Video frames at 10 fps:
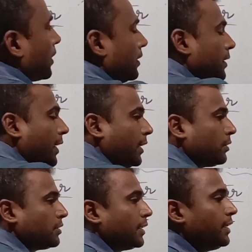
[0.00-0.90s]
the
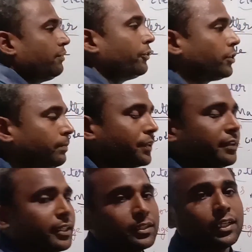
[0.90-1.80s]
electrostatic force between
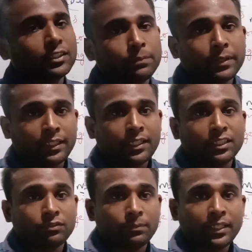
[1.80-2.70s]
the charged
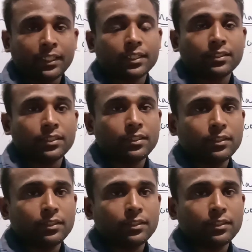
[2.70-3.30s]
particles will be increased.